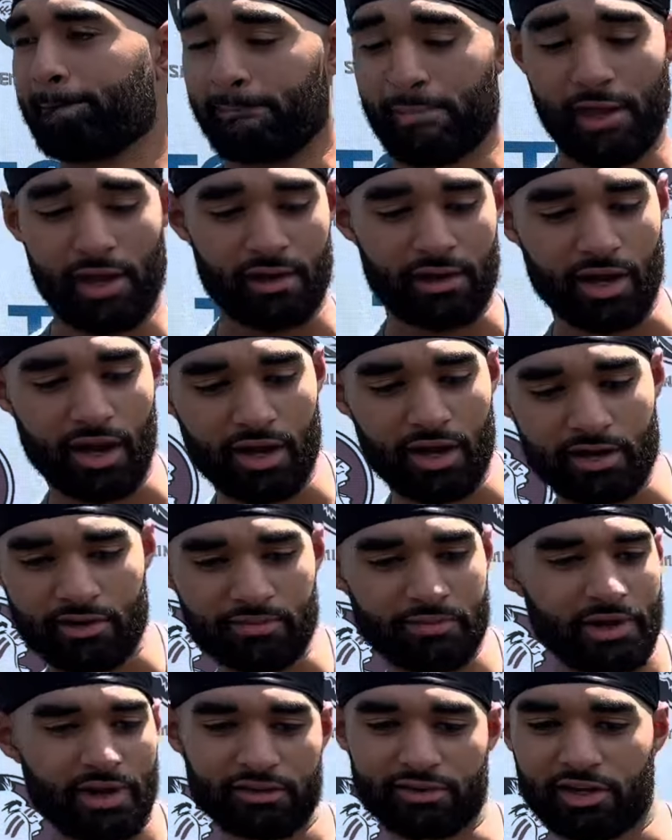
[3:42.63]
Yeah, no, I've never
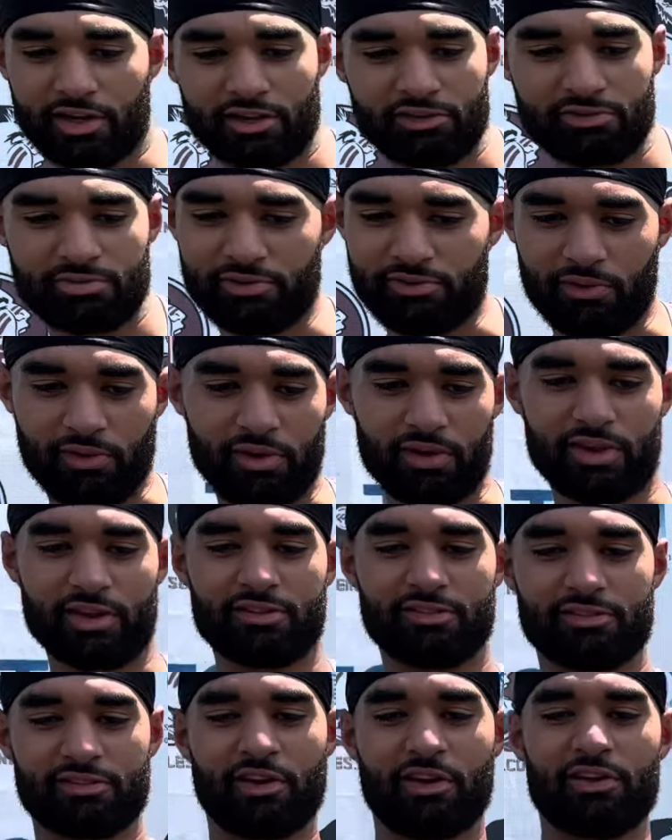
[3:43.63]
been out the country before.
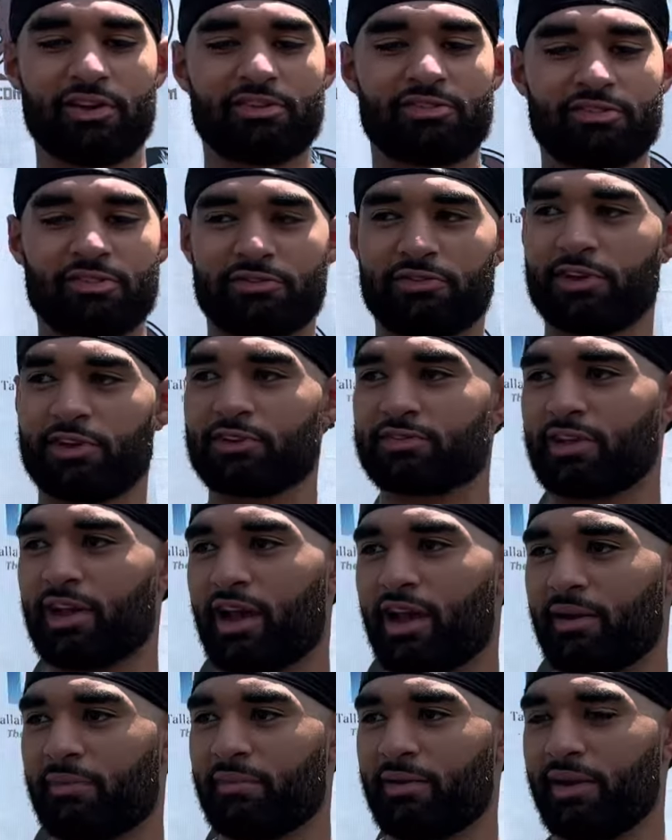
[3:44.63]
This is the first
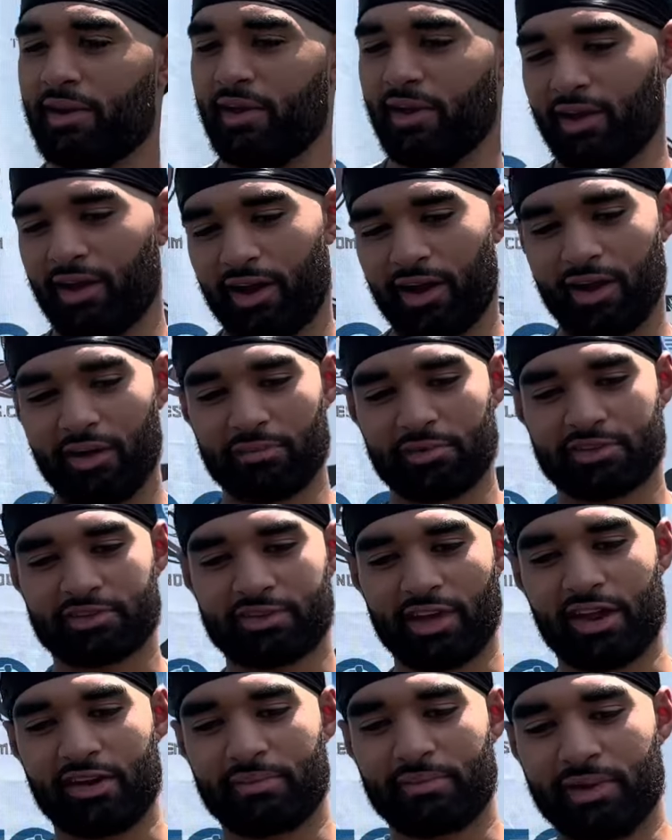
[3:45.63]
time. I'm
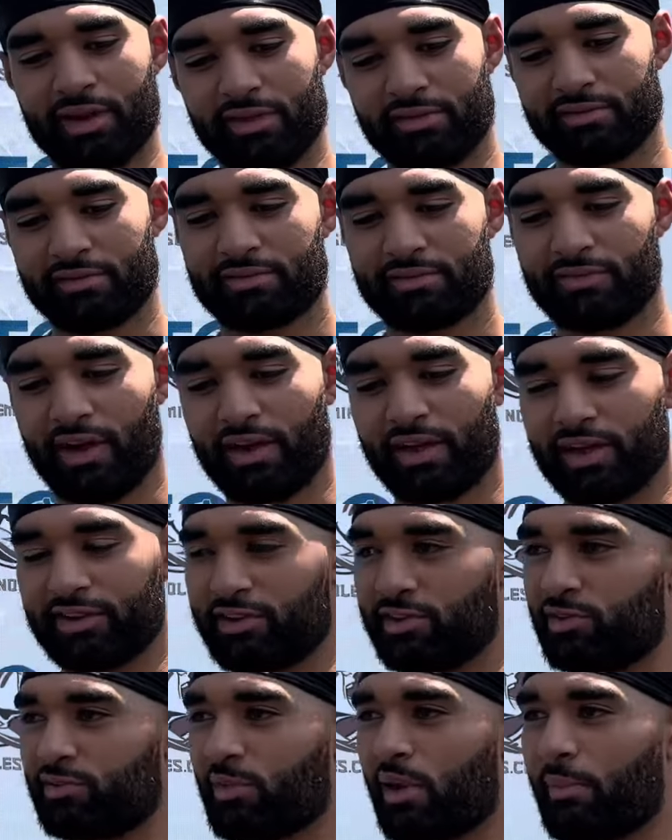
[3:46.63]
excited, man. Finally get
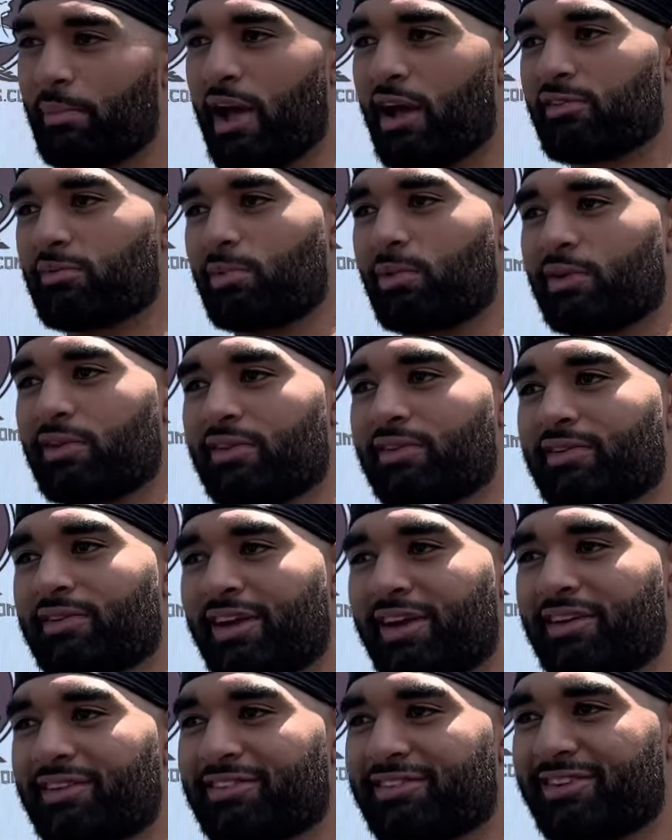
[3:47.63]
to use my passport.
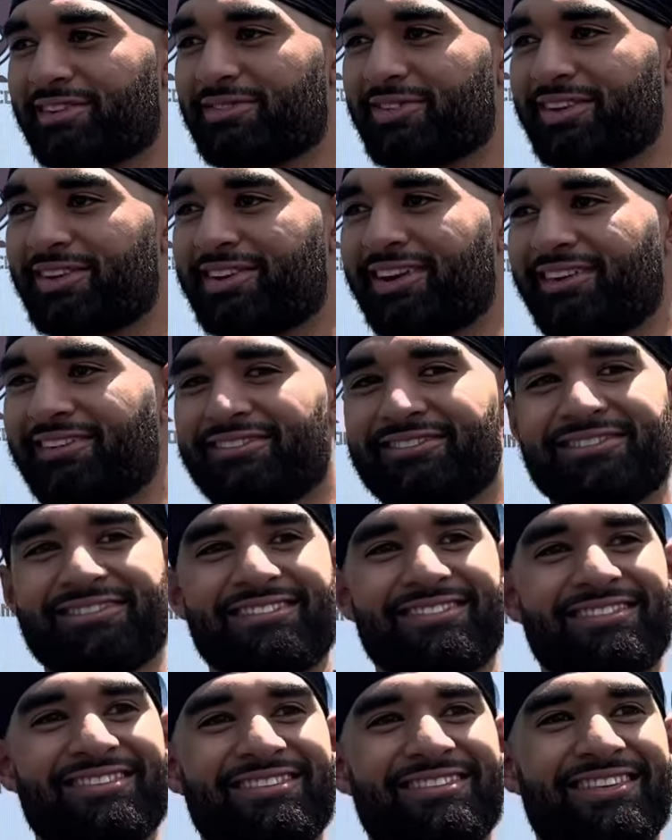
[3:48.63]
Yeah, pretty dope.
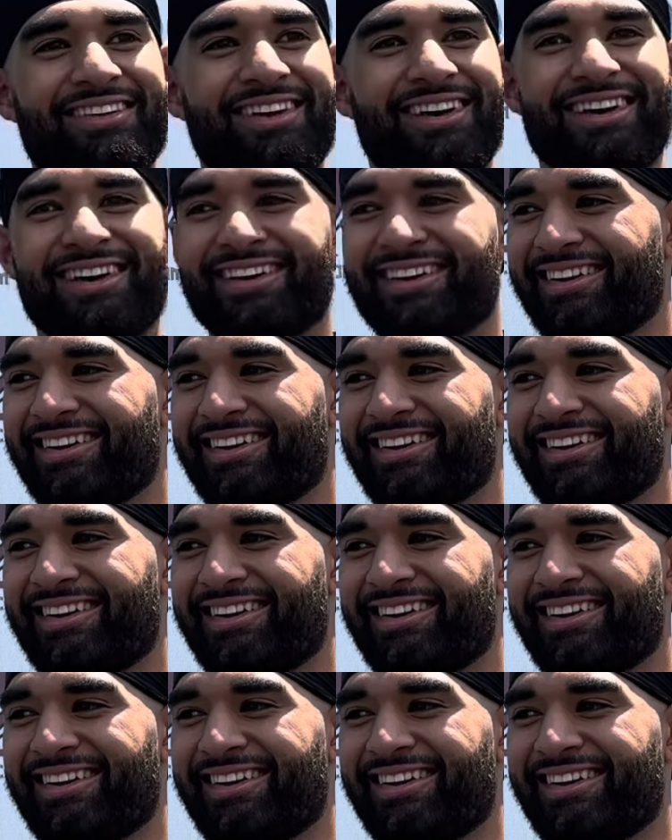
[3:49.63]
Yeah.